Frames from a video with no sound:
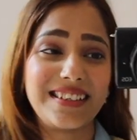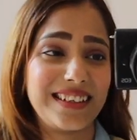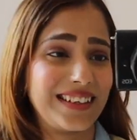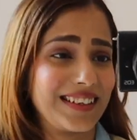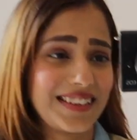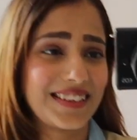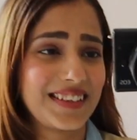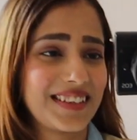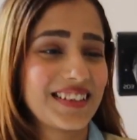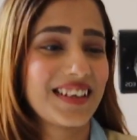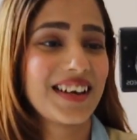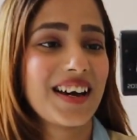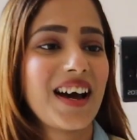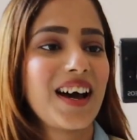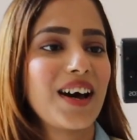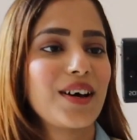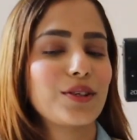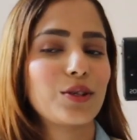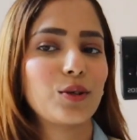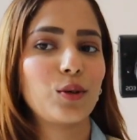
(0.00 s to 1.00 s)
Yes.
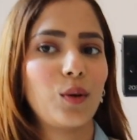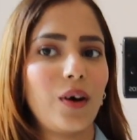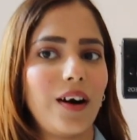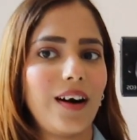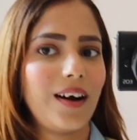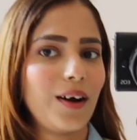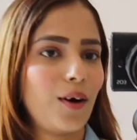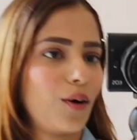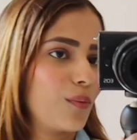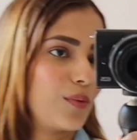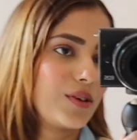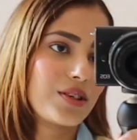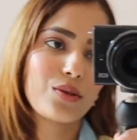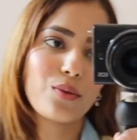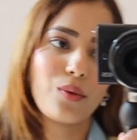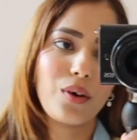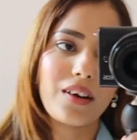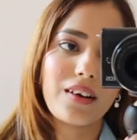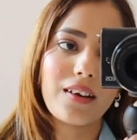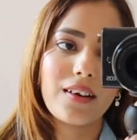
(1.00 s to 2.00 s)
So I always
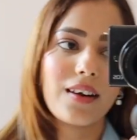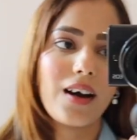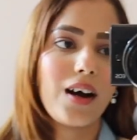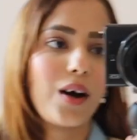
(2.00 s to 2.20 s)
wanted a